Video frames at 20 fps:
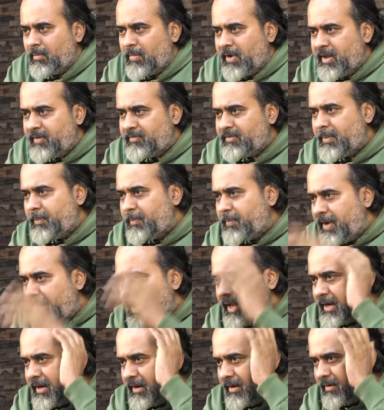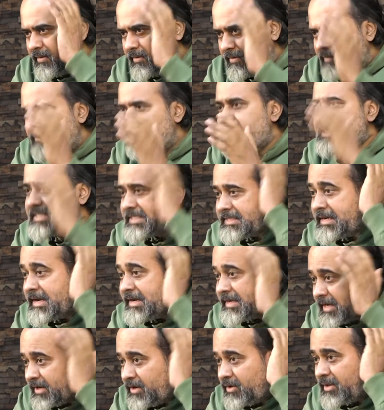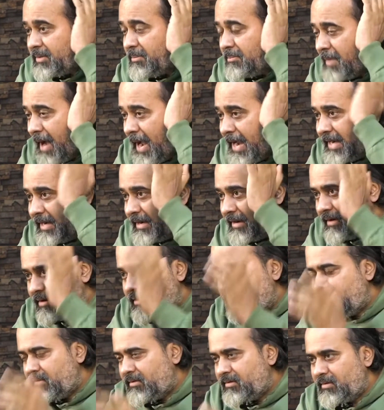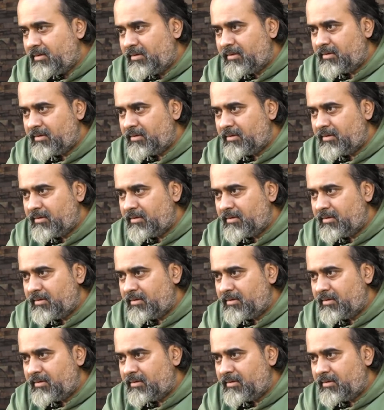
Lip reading: But if the brain, which is related to the mind,